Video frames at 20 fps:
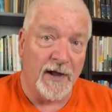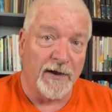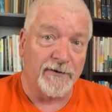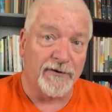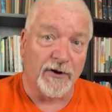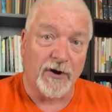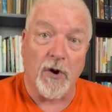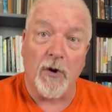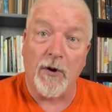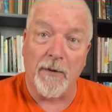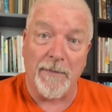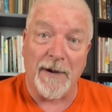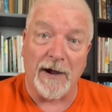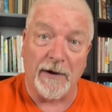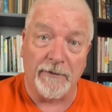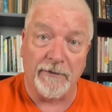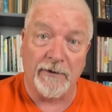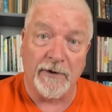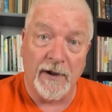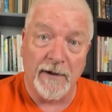to go
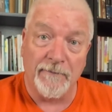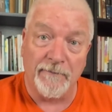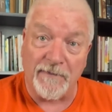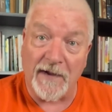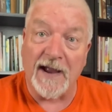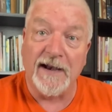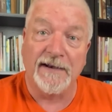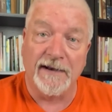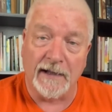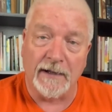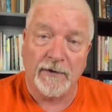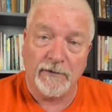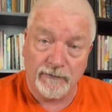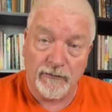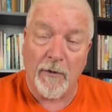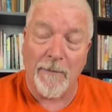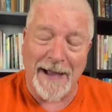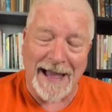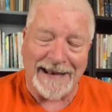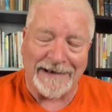about finding
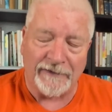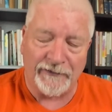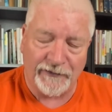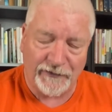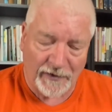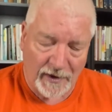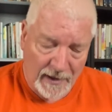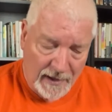romance.